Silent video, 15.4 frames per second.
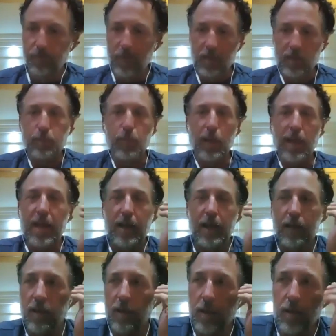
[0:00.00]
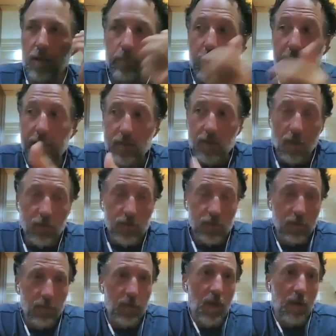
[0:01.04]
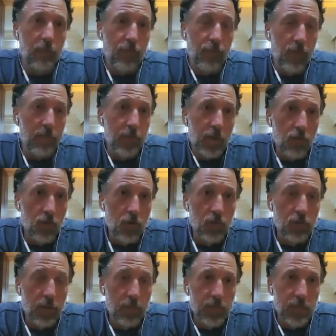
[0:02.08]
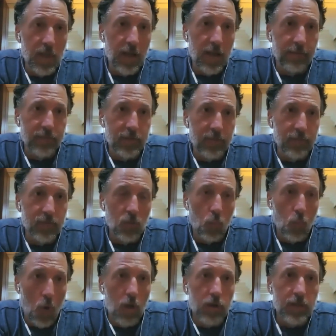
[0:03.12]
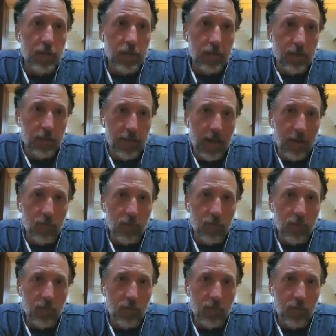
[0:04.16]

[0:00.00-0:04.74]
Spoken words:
explaining, but it's also come from the crew themselves of wanting that